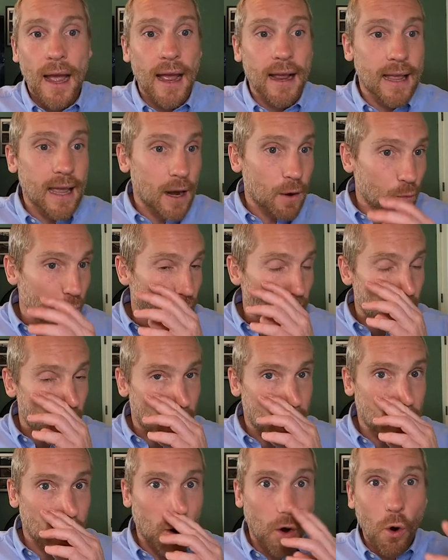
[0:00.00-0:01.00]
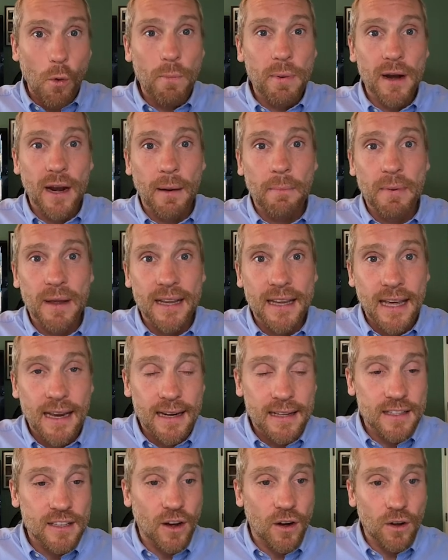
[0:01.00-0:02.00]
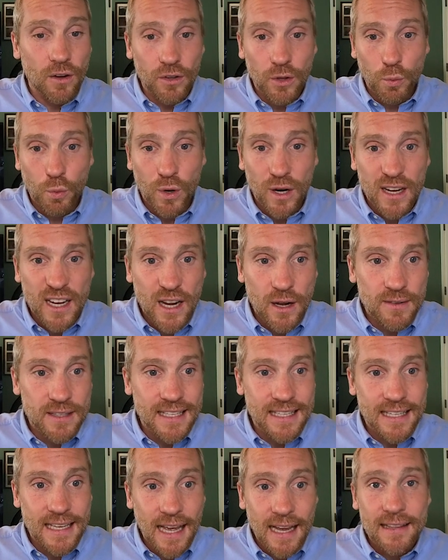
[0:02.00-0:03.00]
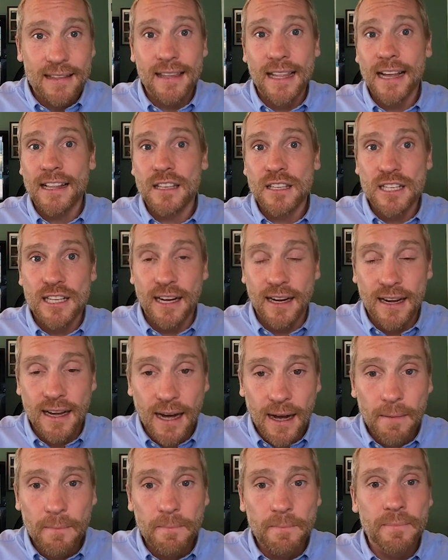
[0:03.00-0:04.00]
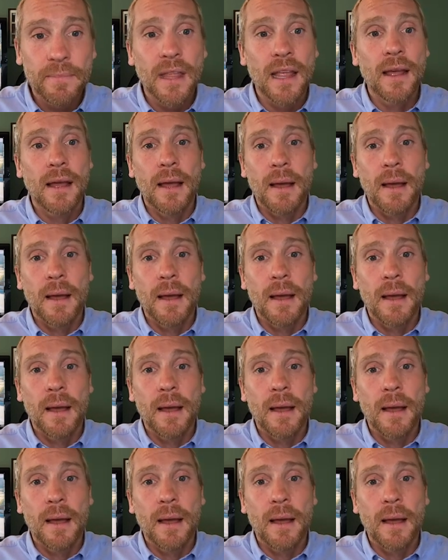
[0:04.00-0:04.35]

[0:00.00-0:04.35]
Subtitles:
Again, we're not going to open up and get into all the workouts yet. That's to come.